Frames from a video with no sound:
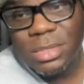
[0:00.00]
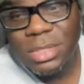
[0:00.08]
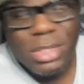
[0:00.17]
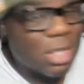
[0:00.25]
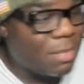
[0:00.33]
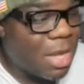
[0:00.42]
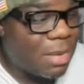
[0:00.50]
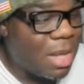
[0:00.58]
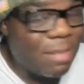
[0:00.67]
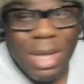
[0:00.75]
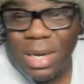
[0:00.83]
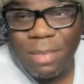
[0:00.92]
see, I'm out,
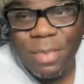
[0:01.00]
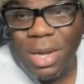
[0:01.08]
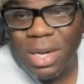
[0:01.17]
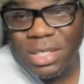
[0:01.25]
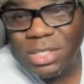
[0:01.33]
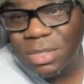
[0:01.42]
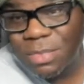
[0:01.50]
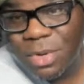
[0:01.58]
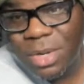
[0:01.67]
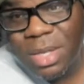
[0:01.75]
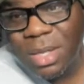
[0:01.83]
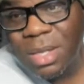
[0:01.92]
I'm up on it.
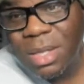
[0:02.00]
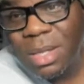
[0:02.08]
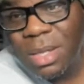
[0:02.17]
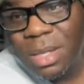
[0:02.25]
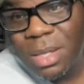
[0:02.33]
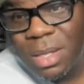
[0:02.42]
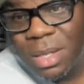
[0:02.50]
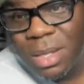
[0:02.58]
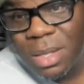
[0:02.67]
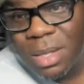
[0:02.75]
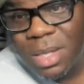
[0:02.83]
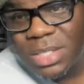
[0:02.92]
anymore.
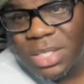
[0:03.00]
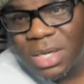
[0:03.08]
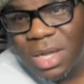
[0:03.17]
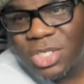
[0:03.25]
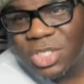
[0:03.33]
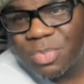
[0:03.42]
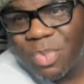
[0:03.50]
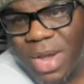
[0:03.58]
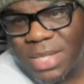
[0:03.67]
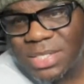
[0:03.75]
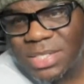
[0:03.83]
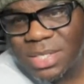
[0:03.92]
He said, no, just
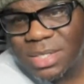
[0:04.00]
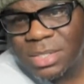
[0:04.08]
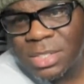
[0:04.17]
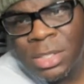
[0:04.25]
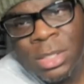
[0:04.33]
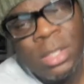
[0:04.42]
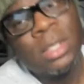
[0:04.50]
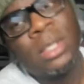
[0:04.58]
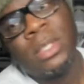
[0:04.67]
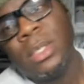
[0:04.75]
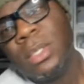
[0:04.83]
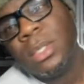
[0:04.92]
practicing.
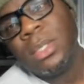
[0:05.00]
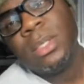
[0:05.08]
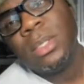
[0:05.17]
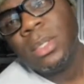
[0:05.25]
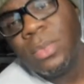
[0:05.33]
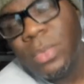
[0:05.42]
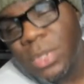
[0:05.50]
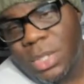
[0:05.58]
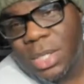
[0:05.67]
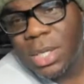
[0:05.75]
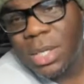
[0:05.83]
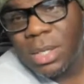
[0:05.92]
What
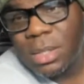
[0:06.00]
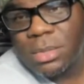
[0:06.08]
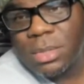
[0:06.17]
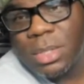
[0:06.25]
the hell?